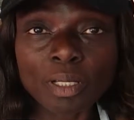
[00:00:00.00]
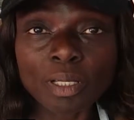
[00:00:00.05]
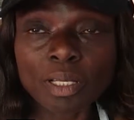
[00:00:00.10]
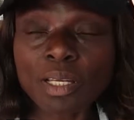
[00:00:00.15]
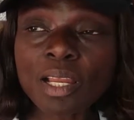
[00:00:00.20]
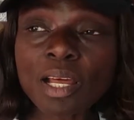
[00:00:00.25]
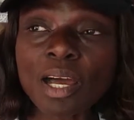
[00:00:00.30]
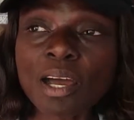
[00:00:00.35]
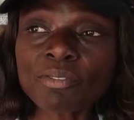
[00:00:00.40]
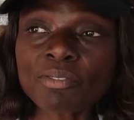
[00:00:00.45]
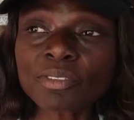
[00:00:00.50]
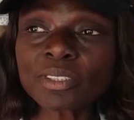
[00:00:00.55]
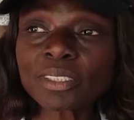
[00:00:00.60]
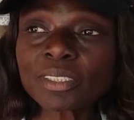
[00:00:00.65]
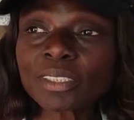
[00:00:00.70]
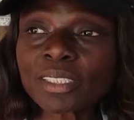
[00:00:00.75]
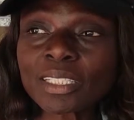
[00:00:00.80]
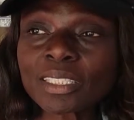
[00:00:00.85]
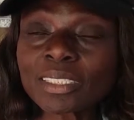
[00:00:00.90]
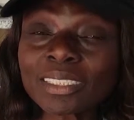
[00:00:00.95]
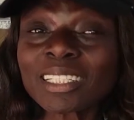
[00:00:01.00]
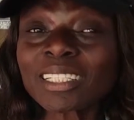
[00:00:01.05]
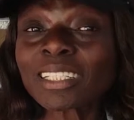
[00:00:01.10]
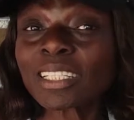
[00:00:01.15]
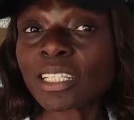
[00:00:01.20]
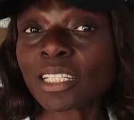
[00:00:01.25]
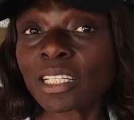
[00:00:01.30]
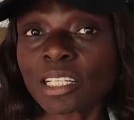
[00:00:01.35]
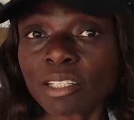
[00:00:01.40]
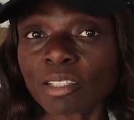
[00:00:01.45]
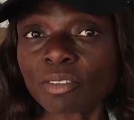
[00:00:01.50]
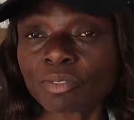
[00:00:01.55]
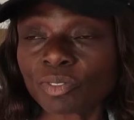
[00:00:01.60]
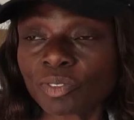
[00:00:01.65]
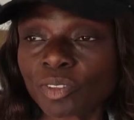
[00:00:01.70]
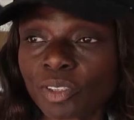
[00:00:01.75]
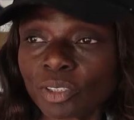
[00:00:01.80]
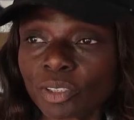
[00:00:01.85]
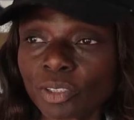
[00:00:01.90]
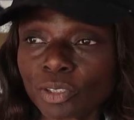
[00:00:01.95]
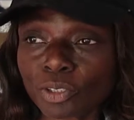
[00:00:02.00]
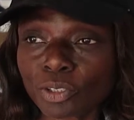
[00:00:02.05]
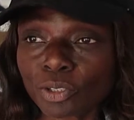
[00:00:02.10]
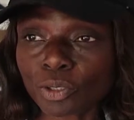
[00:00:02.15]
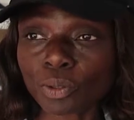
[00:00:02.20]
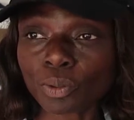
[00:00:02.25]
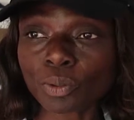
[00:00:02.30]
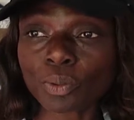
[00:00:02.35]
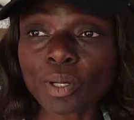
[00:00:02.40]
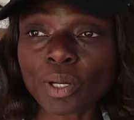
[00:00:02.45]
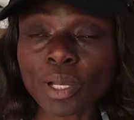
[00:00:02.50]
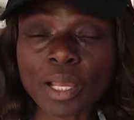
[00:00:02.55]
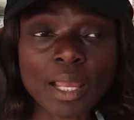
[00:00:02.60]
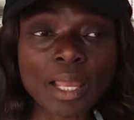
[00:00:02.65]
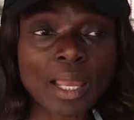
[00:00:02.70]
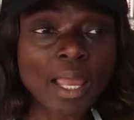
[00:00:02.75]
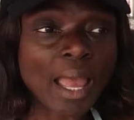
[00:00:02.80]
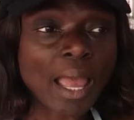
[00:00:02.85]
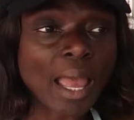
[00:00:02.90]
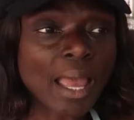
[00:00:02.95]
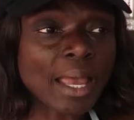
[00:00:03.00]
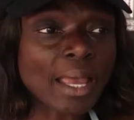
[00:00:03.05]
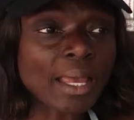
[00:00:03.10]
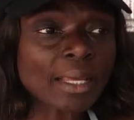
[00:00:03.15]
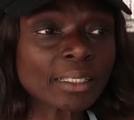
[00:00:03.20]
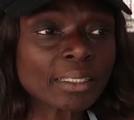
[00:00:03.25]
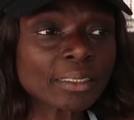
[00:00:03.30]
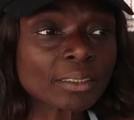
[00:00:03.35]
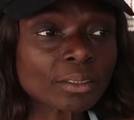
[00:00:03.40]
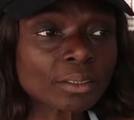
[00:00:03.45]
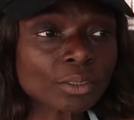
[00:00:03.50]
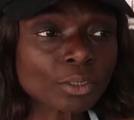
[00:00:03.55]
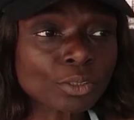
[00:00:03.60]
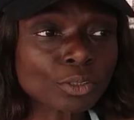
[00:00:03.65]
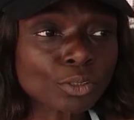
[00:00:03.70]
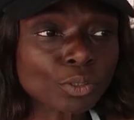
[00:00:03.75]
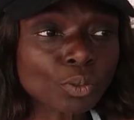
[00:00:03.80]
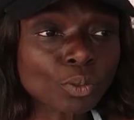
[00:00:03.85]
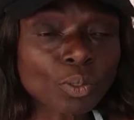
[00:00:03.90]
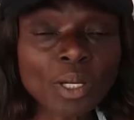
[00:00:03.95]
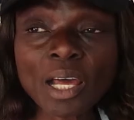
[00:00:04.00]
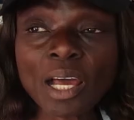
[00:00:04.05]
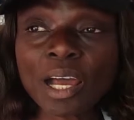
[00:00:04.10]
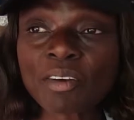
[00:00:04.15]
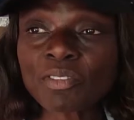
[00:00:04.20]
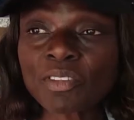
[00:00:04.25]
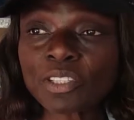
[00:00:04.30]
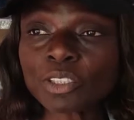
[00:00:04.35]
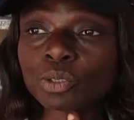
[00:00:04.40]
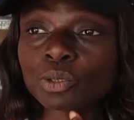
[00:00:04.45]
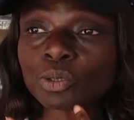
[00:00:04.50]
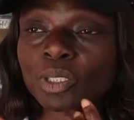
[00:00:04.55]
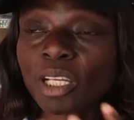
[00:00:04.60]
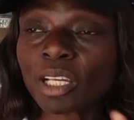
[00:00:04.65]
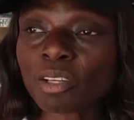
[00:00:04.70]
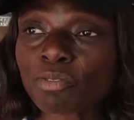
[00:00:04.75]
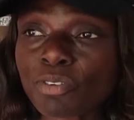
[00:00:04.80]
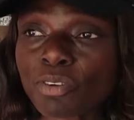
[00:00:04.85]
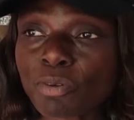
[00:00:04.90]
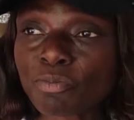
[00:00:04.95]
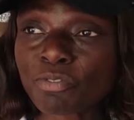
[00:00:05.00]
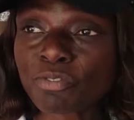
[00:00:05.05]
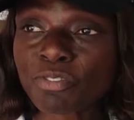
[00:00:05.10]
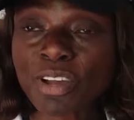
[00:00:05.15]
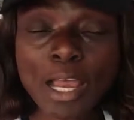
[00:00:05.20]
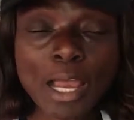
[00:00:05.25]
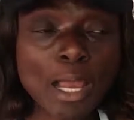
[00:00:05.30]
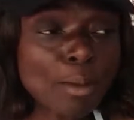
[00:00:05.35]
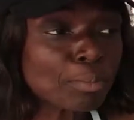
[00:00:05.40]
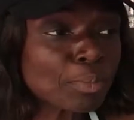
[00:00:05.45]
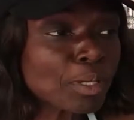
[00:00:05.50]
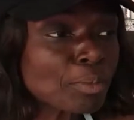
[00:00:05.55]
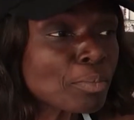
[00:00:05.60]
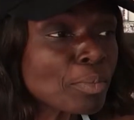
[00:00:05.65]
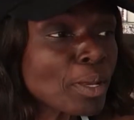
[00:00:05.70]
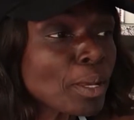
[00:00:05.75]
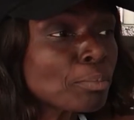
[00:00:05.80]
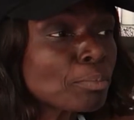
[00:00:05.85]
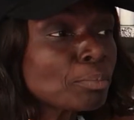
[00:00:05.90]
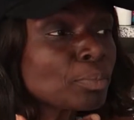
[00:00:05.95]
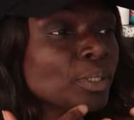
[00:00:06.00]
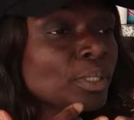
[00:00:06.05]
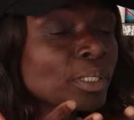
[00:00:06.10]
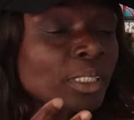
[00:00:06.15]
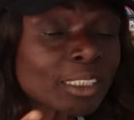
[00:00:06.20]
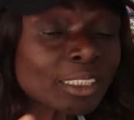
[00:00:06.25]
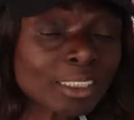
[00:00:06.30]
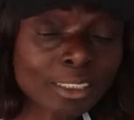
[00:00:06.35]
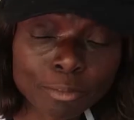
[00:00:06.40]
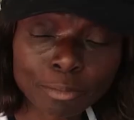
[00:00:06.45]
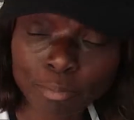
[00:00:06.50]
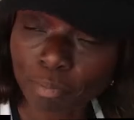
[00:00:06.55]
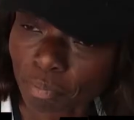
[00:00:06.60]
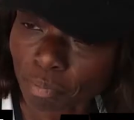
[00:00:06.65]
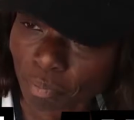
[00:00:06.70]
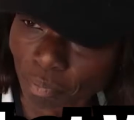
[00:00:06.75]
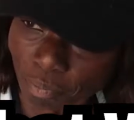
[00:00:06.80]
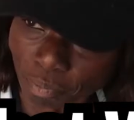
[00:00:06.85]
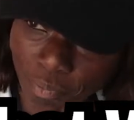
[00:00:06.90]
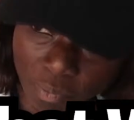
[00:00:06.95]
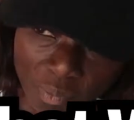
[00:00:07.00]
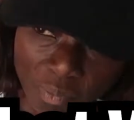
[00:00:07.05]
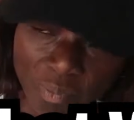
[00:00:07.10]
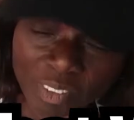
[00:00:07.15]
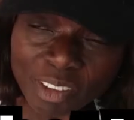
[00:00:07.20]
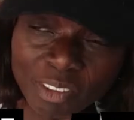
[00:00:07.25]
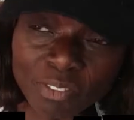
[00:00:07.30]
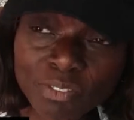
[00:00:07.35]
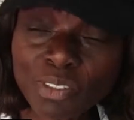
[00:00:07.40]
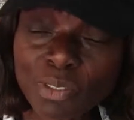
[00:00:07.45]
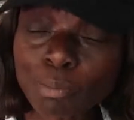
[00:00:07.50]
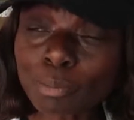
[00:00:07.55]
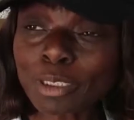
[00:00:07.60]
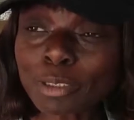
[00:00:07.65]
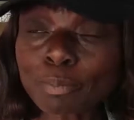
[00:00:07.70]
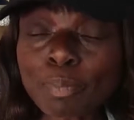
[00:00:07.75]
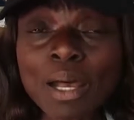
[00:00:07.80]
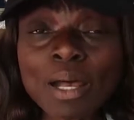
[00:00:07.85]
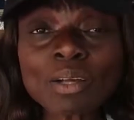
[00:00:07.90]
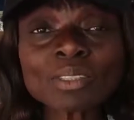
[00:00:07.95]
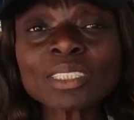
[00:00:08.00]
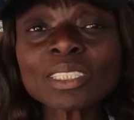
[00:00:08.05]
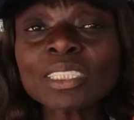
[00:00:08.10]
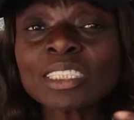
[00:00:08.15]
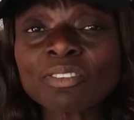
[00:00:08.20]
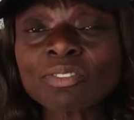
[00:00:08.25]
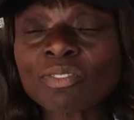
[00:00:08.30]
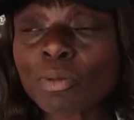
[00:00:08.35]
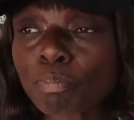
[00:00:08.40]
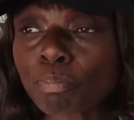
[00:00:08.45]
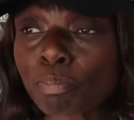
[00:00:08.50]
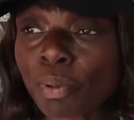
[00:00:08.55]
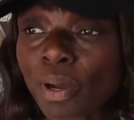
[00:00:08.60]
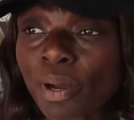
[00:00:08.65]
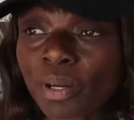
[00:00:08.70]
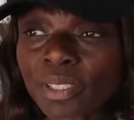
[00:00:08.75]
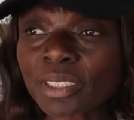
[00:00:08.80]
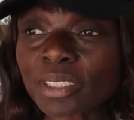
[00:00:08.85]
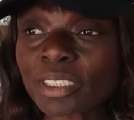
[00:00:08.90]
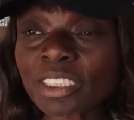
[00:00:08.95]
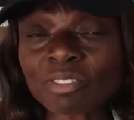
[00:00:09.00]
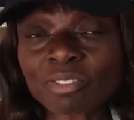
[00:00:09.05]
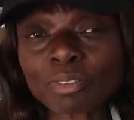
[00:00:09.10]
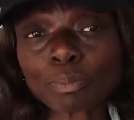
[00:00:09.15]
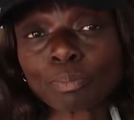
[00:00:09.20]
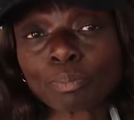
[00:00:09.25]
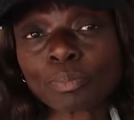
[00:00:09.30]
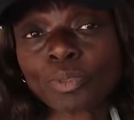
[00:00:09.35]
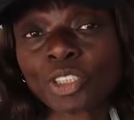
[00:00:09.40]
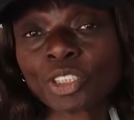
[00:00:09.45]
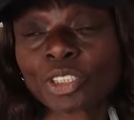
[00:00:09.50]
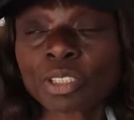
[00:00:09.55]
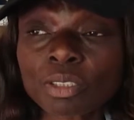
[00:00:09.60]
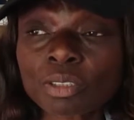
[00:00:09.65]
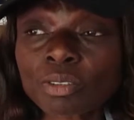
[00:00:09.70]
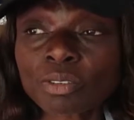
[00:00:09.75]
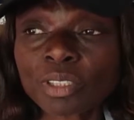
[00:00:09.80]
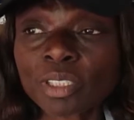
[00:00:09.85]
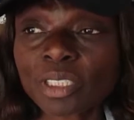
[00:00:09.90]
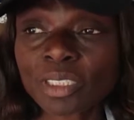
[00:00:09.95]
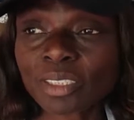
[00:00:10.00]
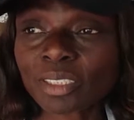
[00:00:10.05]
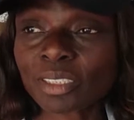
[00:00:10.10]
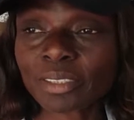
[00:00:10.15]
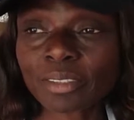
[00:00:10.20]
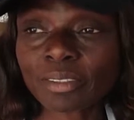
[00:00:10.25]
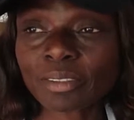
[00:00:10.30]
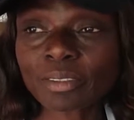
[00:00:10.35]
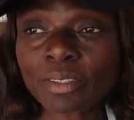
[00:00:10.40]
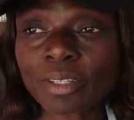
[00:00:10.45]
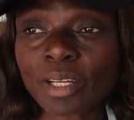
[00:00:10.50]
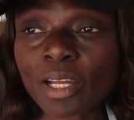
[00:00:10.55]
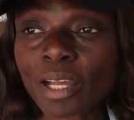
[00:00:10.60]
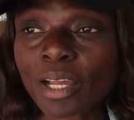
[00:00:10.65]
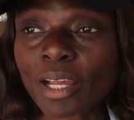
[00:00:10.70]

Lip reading: Love is a gift, you know. And you know, love that you get from family members, from spouses, from partners, from children, you know,